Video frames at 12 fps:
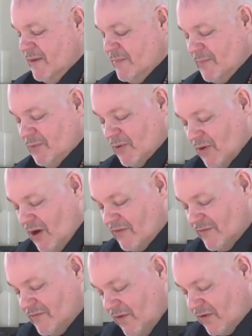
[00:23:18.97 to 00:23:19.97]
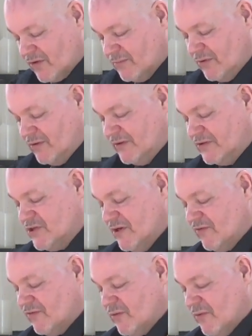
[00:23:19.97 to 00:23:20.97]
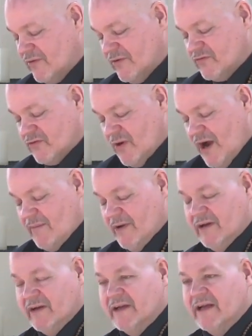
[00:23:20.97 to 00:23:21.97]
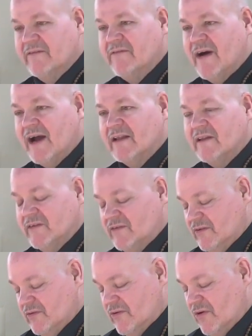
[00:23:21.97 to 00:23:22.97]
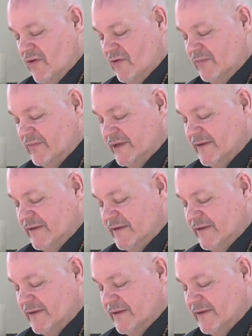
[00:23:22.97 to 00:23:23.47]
People are often vulnerable and share stories of trauma and violence in their home,